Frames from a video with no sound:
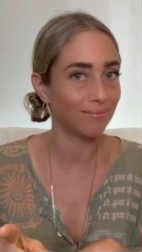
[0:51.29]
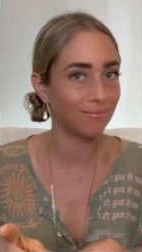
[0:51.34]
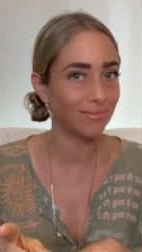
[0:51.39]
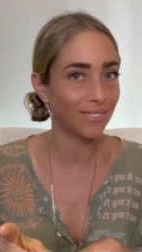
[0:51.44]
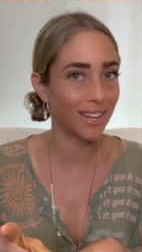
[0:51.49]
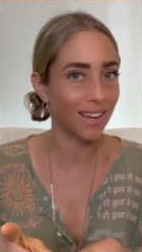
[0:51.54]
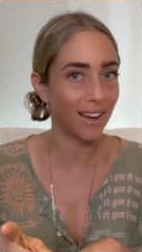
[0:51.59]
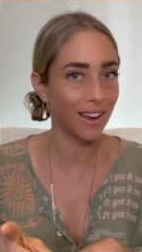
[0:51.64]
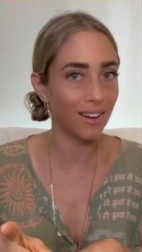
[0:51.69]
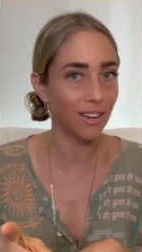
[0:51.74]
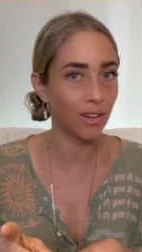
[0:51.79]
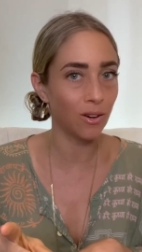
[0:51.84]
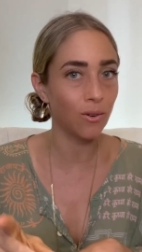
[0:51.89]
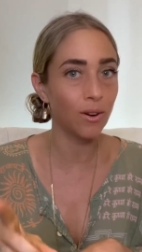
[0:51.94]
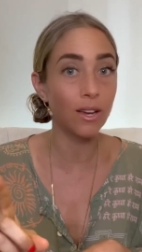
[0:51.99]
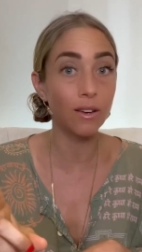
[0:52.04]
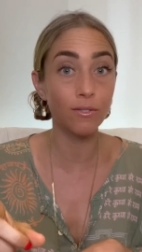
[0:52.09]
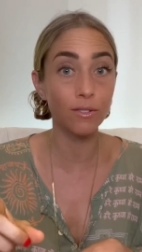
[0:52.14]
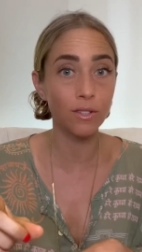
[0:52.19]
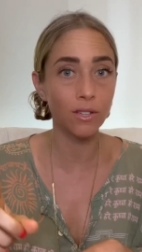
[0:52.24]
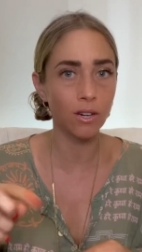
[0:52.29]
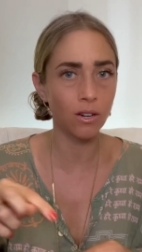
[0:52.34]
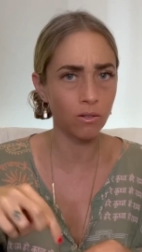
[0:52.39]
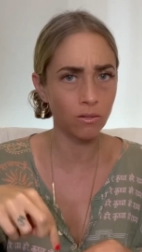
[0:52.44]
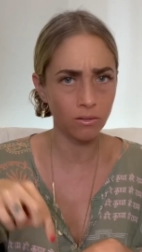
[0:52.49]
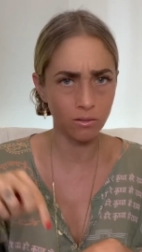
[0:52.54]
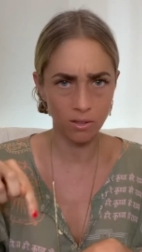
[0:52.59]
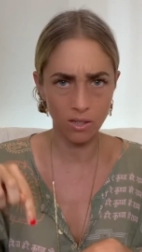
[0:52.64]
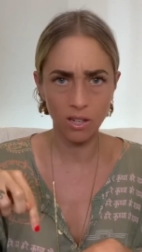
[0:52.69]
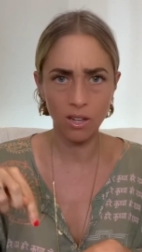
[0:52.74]
Can you? If
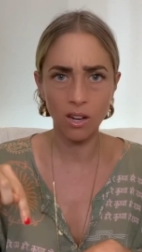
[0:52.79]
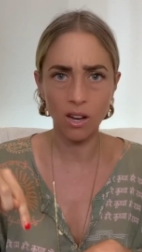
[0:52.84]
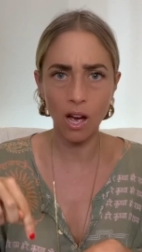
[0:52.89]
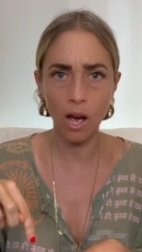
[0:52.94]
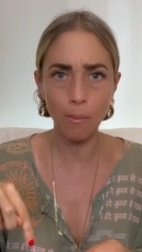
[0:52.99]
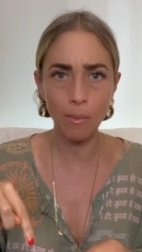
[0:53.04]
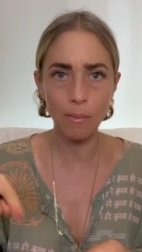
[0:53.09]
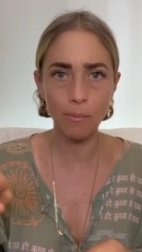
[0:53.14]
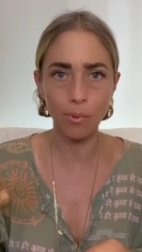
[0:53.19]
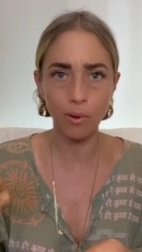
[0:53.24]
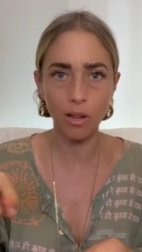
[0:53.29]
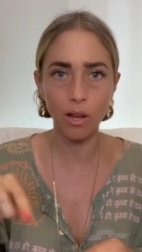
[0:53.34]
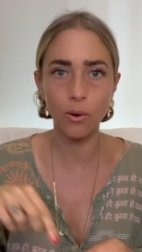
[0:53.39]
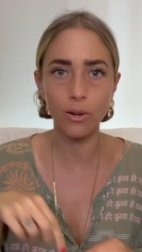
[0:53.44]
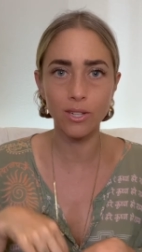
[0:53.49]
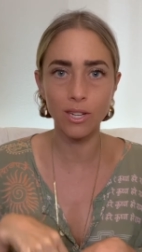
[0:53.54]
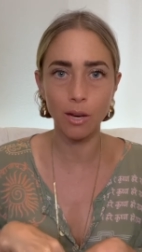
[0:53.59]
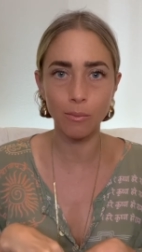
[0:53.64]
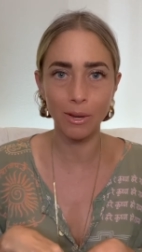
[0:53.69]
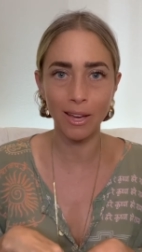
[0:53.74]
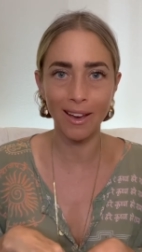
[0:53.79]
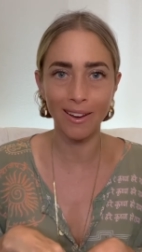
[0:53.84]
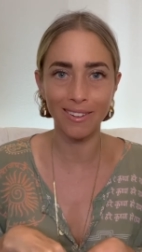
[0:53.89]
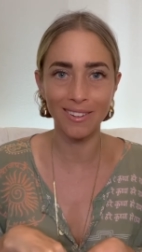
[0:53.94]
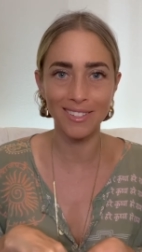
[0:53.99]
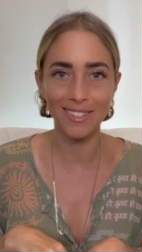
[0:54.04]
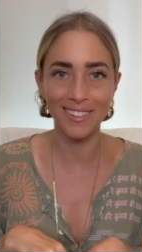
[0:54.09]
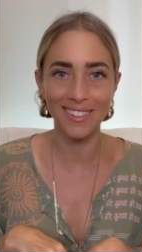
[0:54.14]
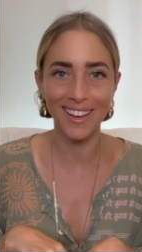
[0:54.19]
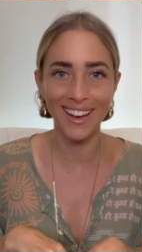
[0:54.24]
so, comment below and tell me how you
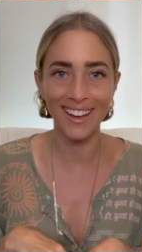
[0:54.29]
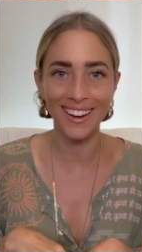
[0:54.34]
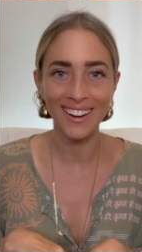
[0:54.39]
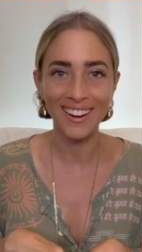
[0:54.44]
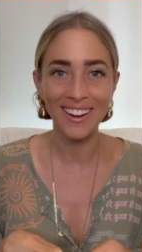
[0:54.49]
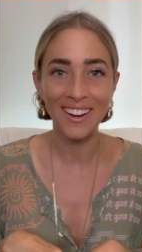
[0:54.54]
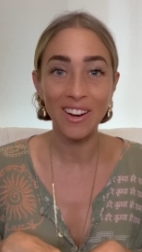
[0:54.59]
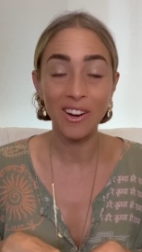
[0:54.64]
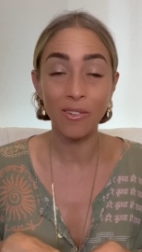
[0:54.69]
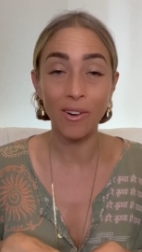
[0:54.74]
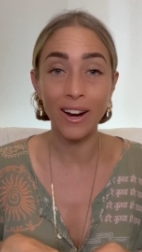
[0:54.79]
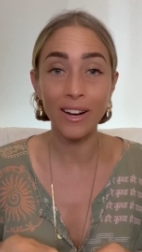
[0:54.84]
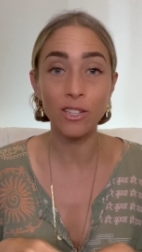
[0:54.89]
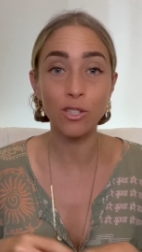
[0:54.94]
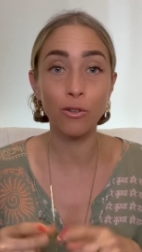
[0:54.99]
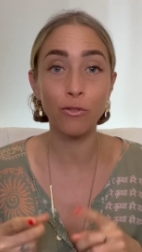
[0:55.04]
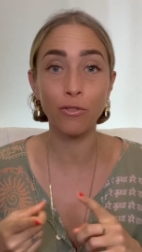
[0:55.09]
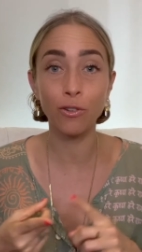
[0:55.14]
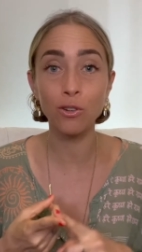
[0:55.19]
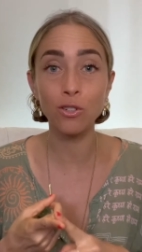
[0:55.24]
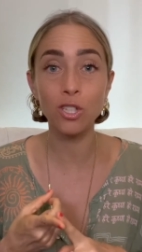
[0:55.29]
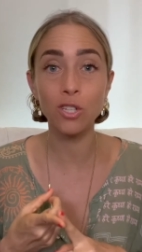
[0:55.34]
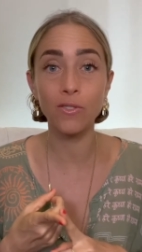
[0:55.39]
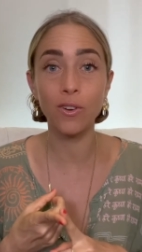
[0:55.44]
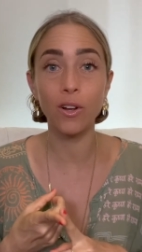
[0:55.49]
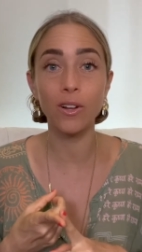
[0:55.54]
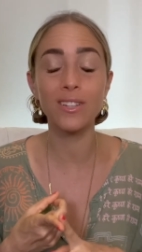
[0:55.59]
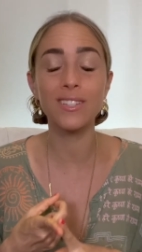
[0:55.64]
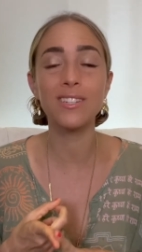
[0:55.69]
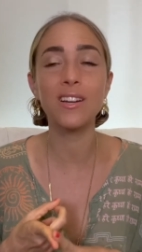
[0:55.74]
did that, right? So first of
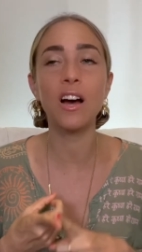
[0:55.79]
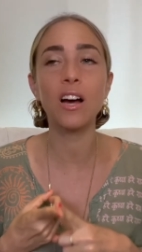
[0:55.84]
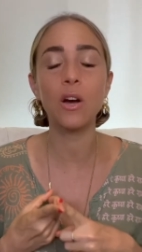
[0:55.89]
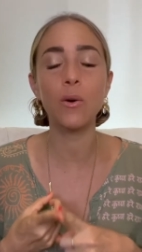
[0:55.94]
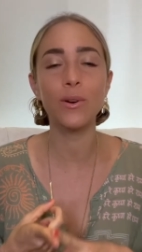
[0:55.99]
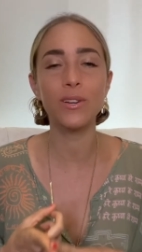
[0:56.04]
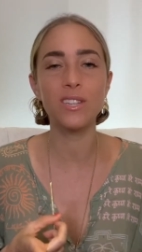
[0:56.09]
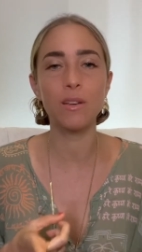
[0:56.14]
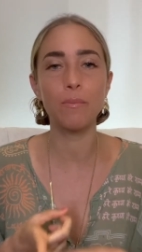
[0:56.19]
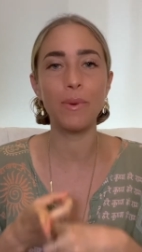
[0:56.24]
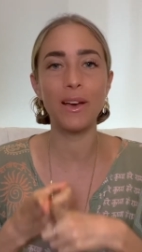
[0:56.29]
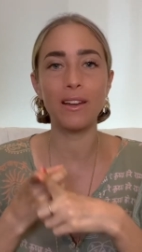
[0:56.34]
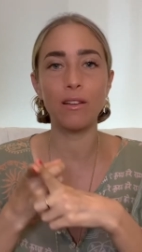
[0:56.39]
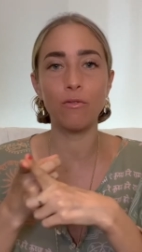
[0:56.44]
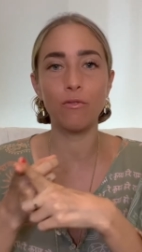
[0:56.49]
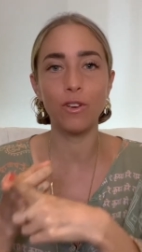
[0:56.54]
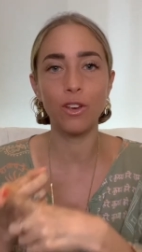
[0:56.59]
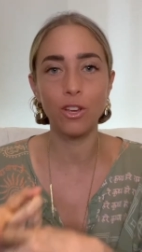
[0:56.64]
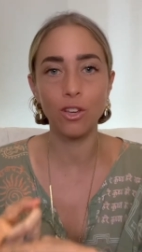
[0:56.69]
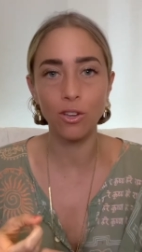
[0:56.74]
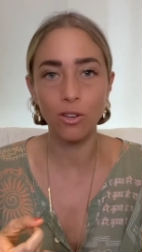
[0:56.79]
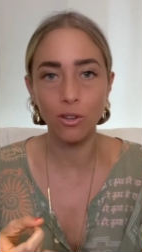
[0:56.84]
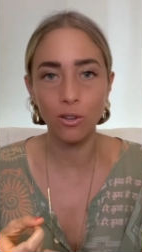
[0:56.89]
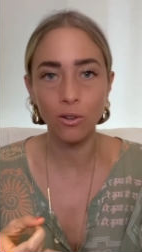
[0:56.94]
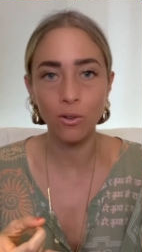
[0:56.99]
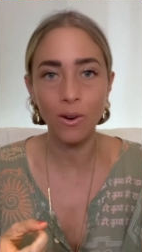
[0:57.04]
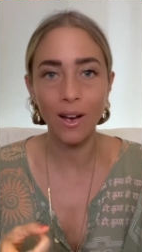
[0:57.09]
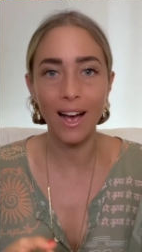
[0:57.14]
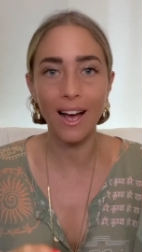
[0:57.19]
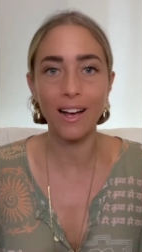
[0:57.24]
all, it's not going to benefit
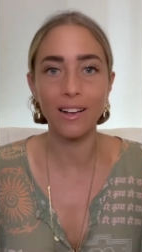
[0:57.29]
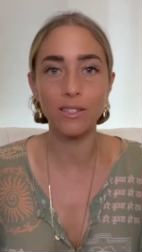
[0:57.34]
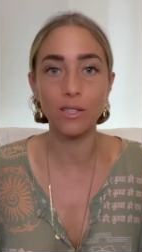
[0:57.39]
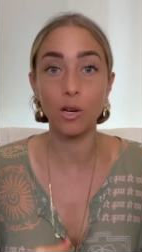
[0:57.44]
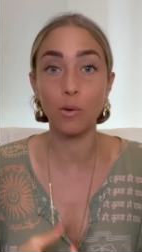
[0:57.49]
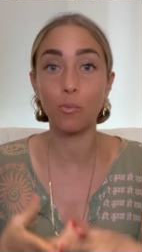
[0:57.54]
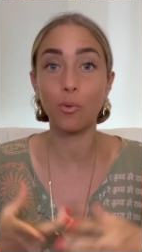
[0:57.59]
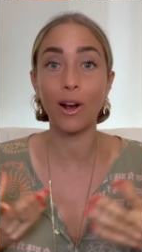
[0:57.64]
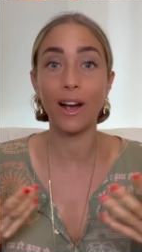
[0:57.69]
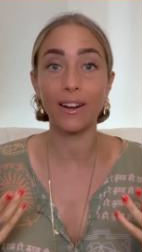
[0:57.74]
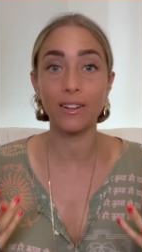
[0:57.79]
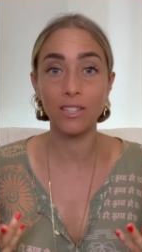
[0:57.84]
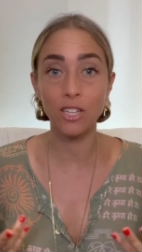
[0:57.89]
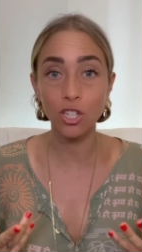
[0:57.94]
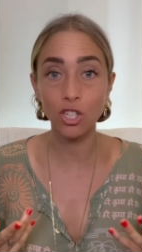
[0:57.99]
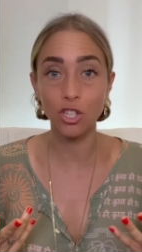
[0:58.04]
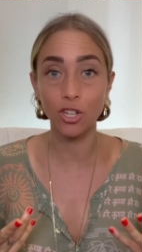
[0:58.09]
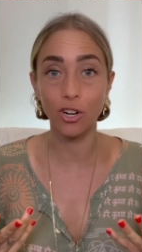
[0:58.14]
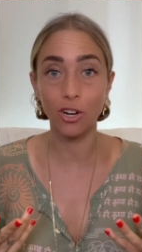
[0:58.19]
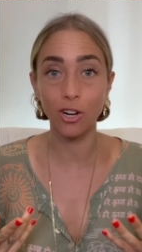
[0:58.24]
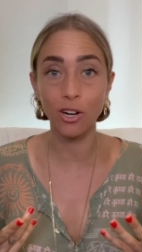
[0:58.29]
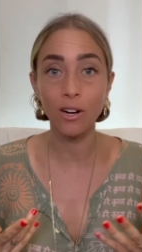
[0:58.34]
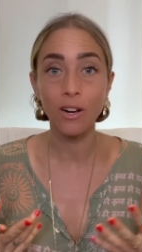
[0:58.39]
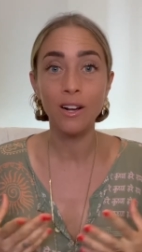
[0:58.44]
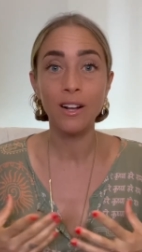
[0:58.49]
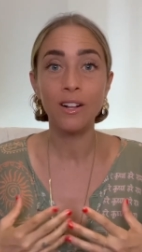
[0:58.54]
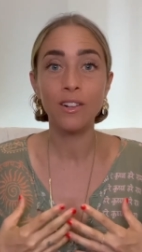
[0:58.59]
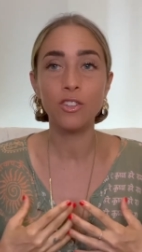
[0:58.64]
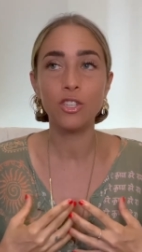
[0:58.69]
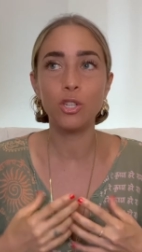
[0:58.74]
you as a practitioner
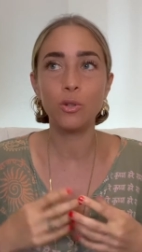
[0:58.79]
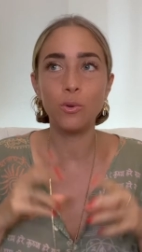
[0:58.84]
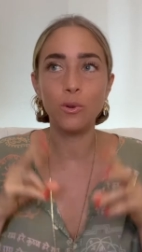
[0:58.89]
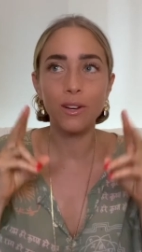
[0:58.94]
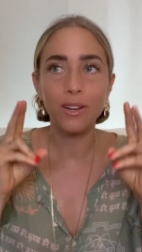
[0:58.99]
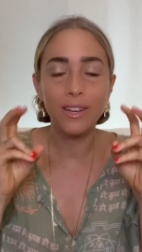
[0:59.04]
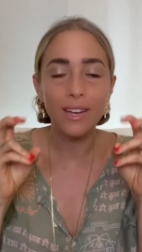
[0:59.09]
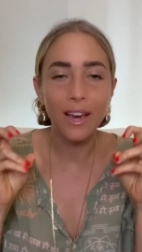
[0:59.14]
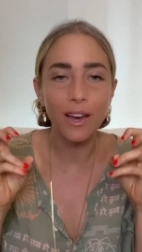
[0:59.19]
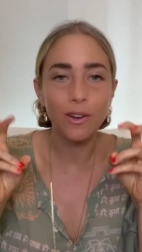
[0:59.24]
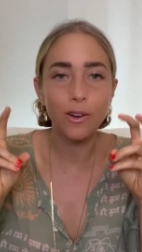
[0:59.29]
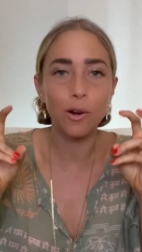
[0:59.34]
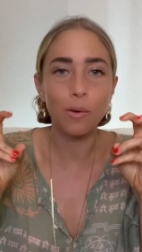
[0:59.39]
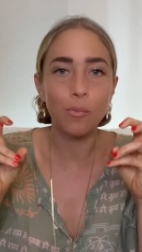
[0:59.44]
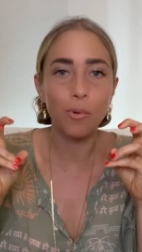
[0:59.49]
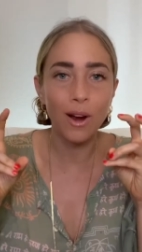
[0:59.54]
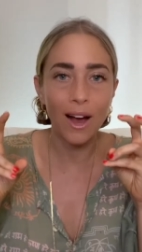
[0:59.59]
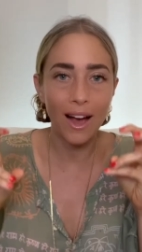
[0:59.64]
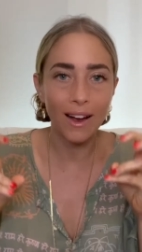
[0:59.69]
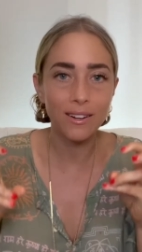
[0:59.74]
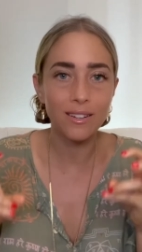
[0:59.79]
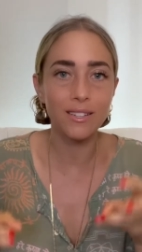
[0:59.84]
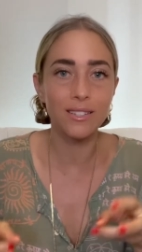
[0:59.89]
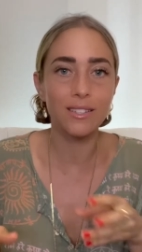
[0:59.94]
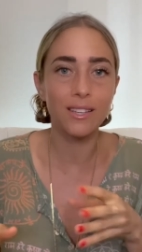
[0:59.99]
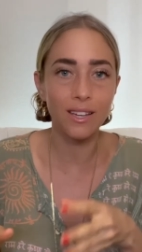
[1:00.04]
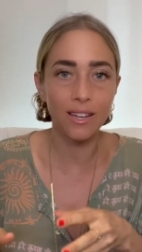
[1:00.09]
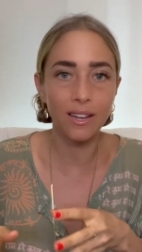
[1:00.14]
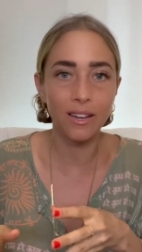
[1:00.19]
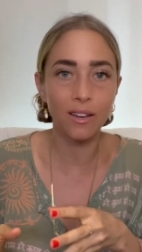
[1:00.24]
to get your practice
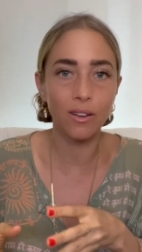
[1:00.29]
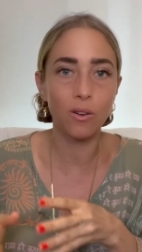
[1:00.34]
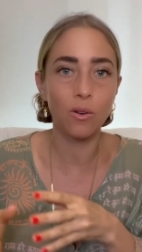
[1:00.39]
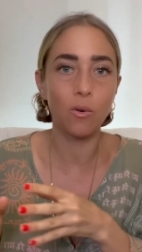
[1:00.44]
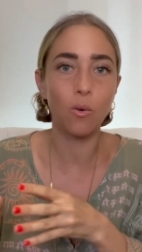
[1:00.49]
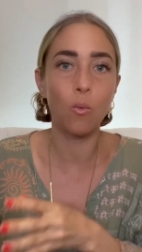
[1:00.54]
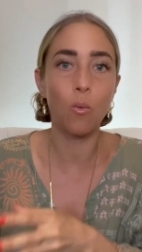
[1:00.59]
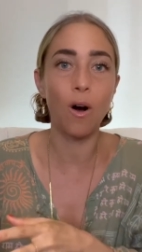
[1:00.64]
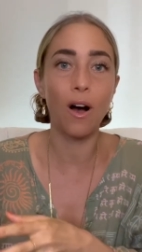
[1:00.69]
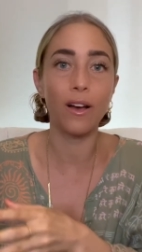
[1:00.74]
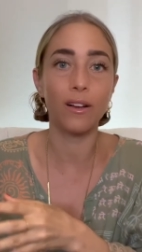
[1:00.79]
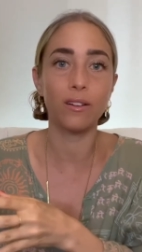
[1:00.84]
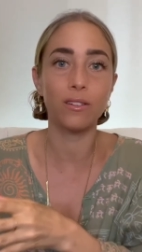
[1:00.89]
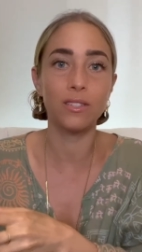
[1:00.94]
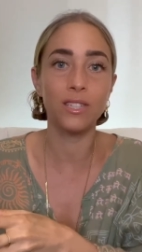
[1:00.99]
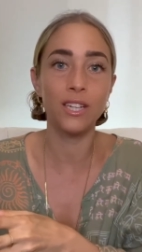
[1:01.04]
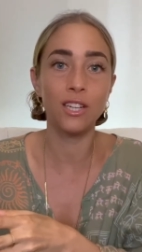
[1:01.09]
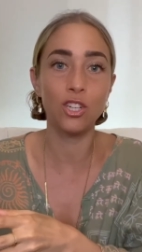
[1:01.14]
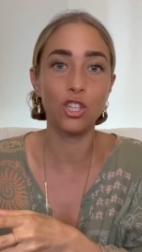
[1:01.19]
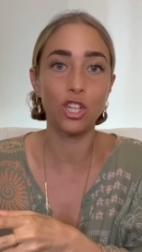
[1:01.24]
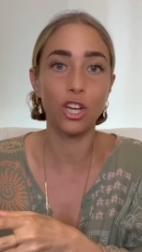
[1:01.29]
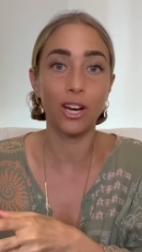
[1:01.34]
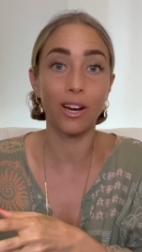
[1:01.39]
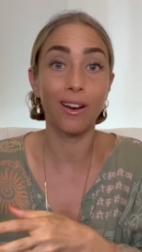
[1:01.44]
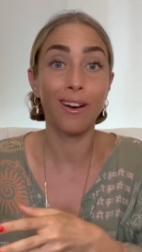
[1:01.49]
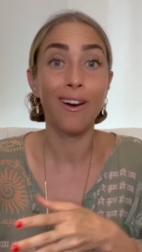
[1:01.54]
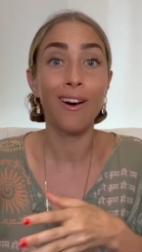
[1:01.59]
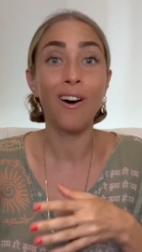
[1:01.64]
in while teaching.